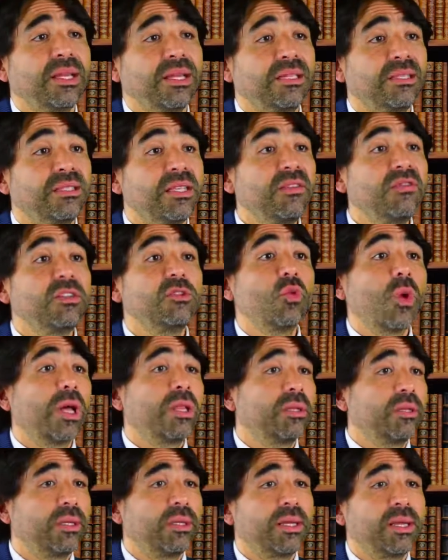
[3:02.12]
that
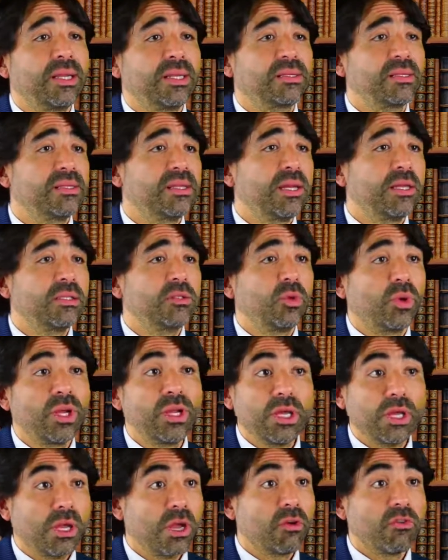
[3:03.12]
individuality can extend to
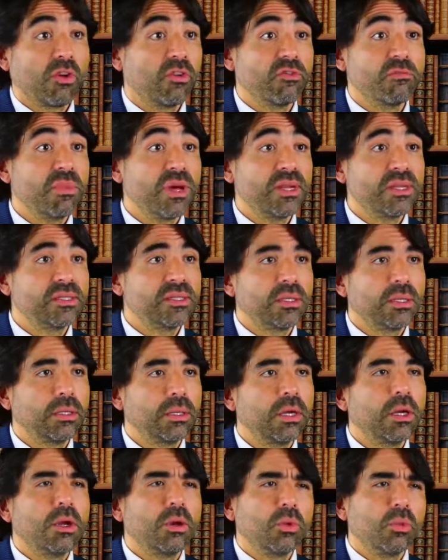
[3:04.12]
any area of medicine,
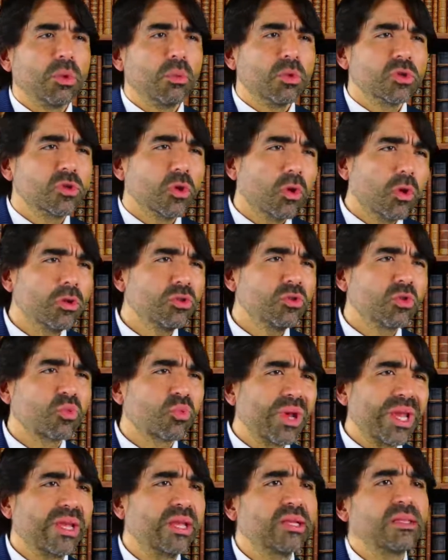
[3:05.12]
we must also
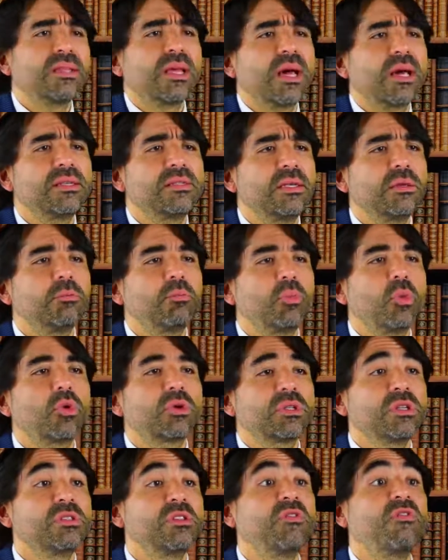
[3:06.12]
recognize the
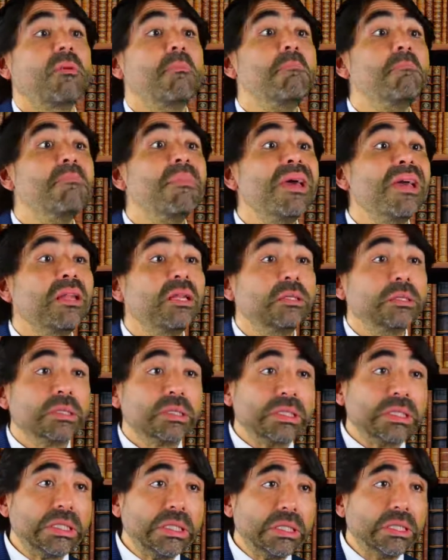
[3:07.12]
importance of a
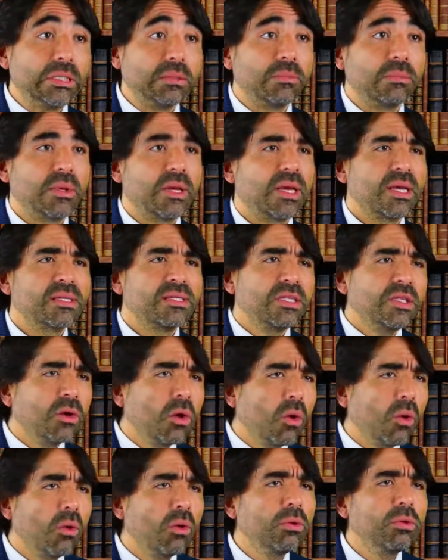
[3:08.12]
medical team as the
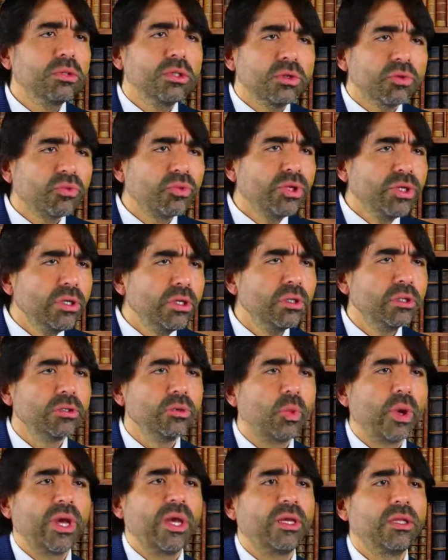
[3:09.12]
only
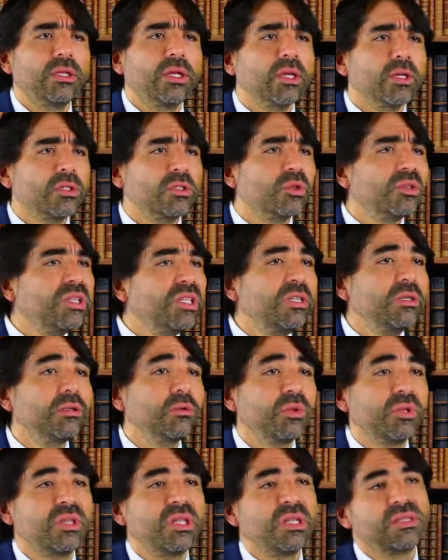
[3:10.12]
real way to deal
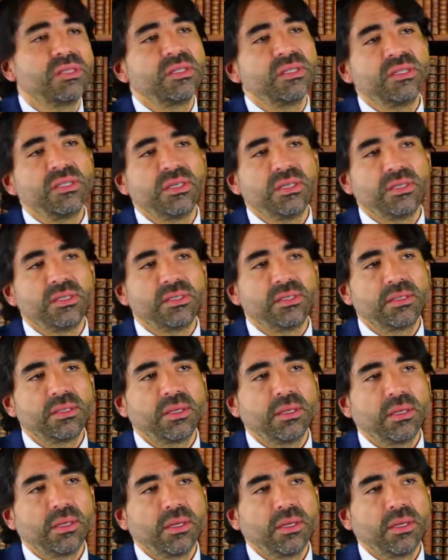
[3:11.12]
with this disease.